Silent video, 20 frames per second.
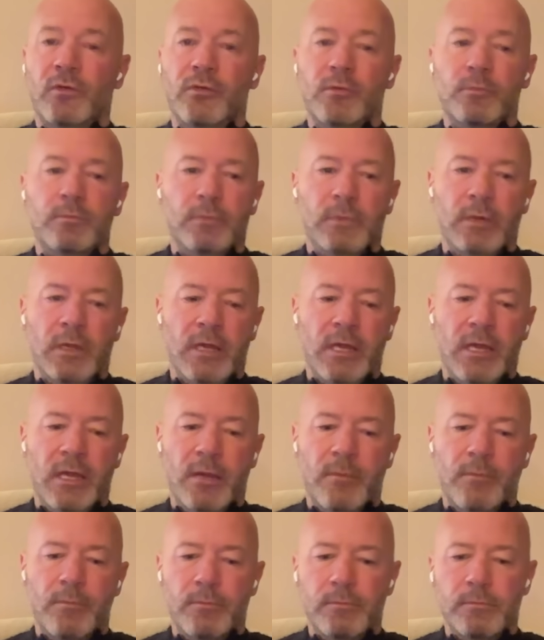them.
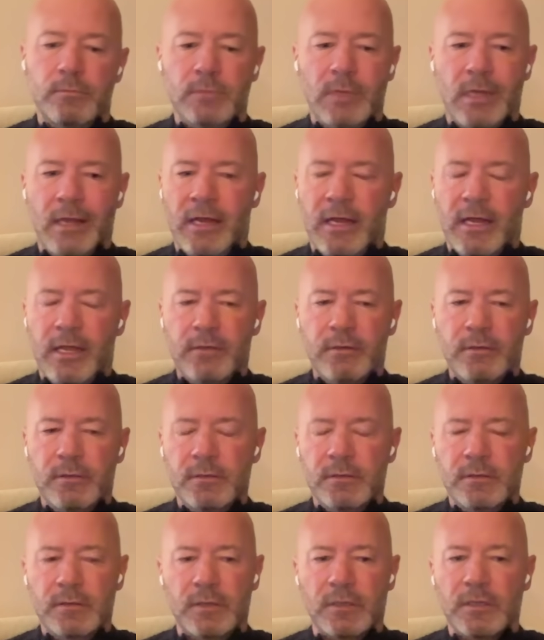
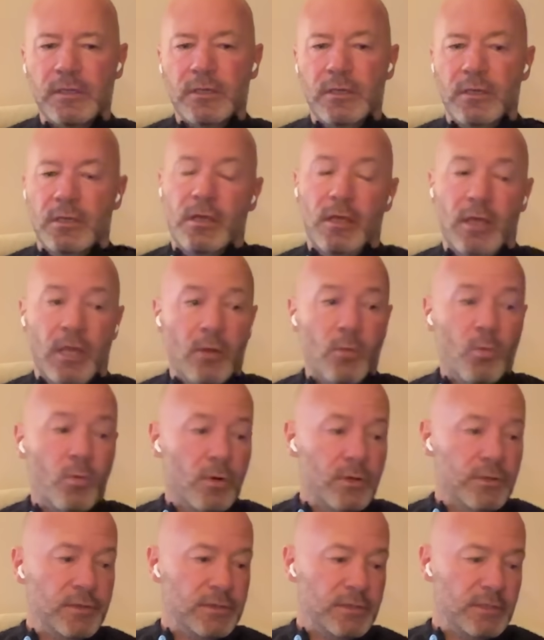And it
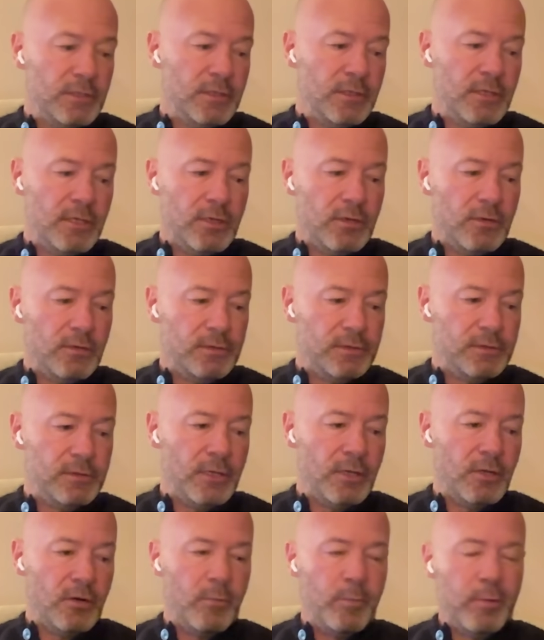was, and they
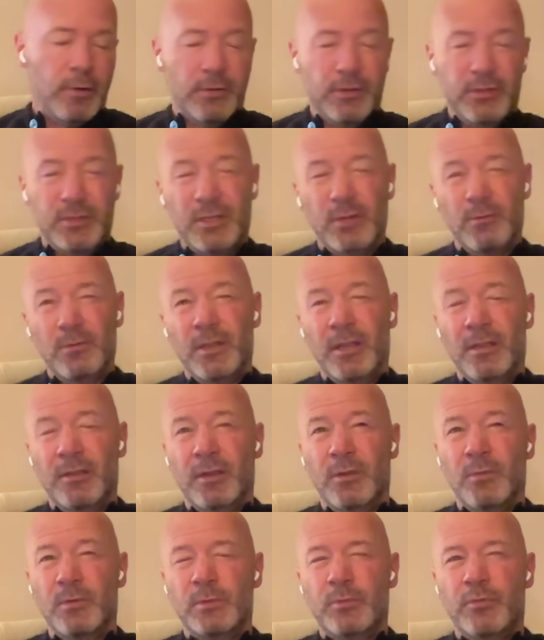got punished. And
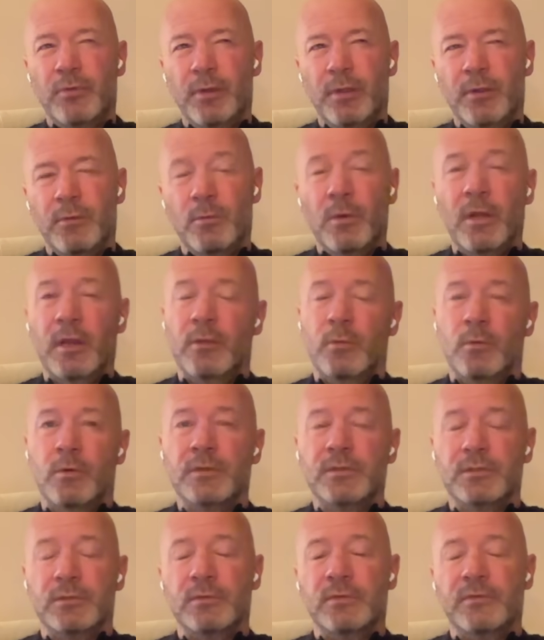it was pretty well. It
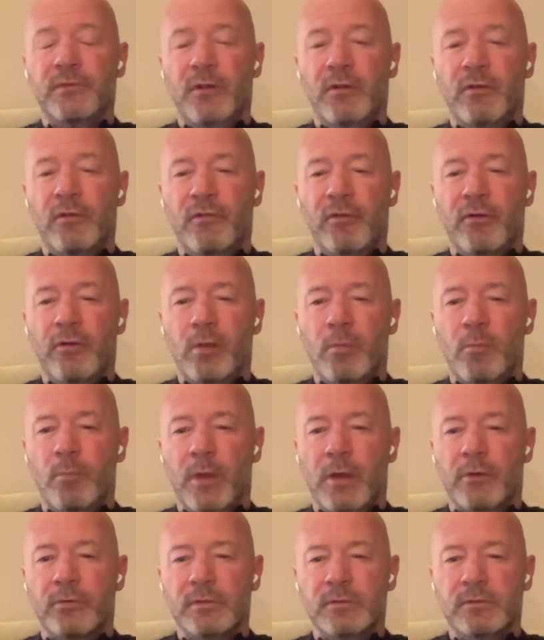was very, very
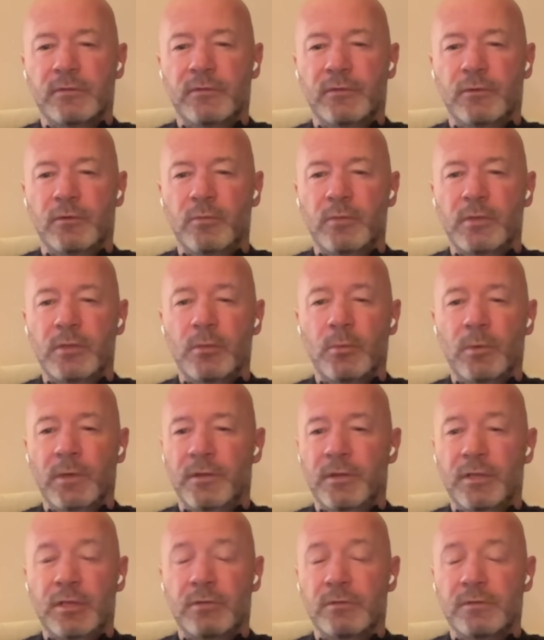embarrassing for them in the way
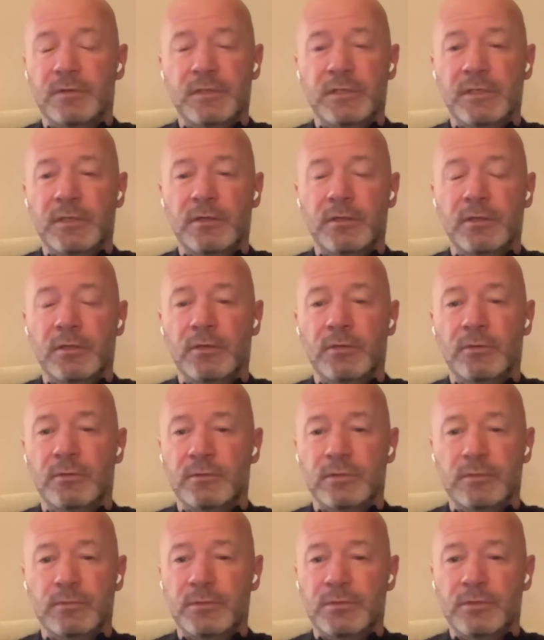they conceded the
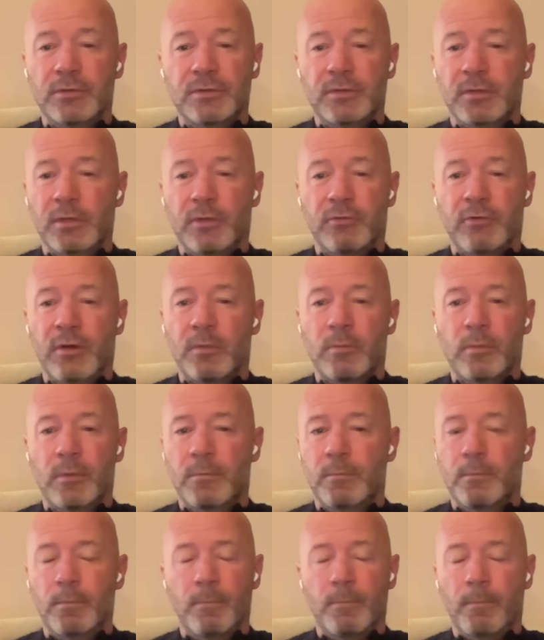goals. It was just incredible.
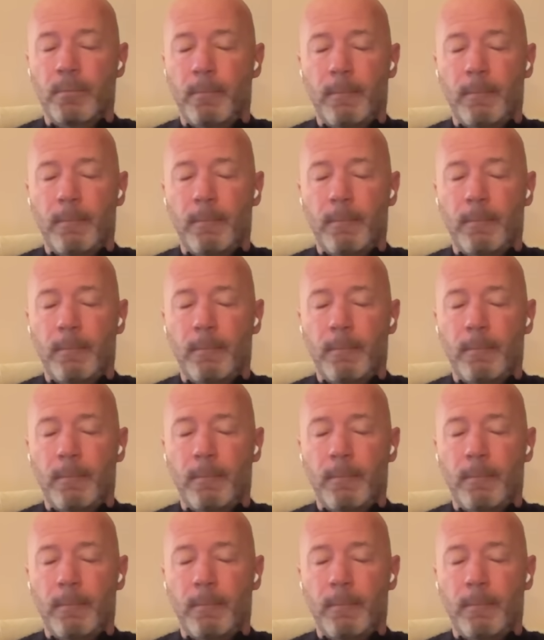It's